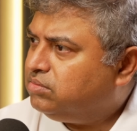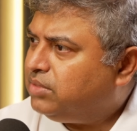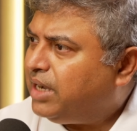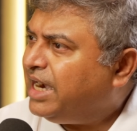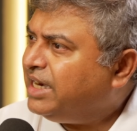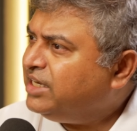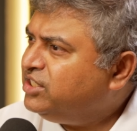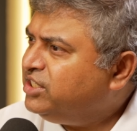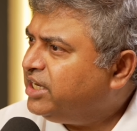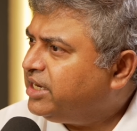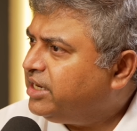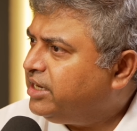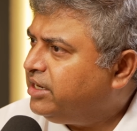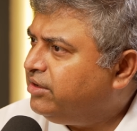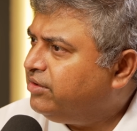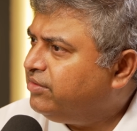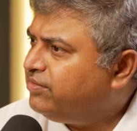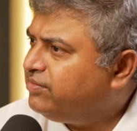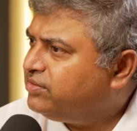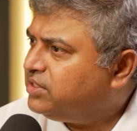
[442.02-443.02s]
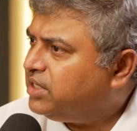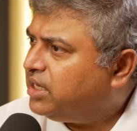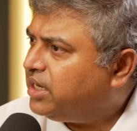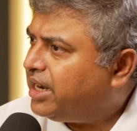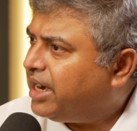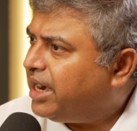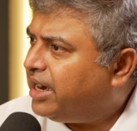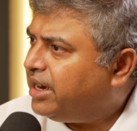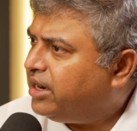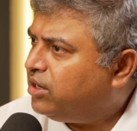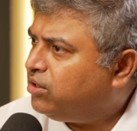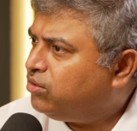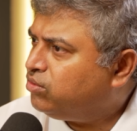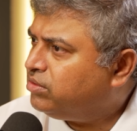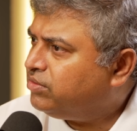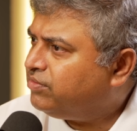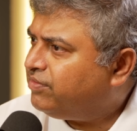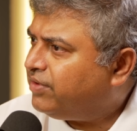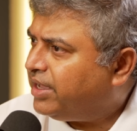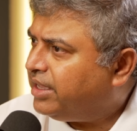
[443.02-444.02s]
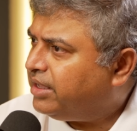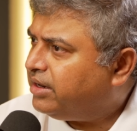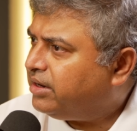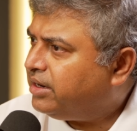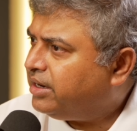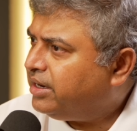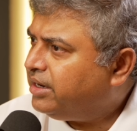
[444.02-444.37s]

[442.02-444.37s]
adjectives that are added to the fire. Right?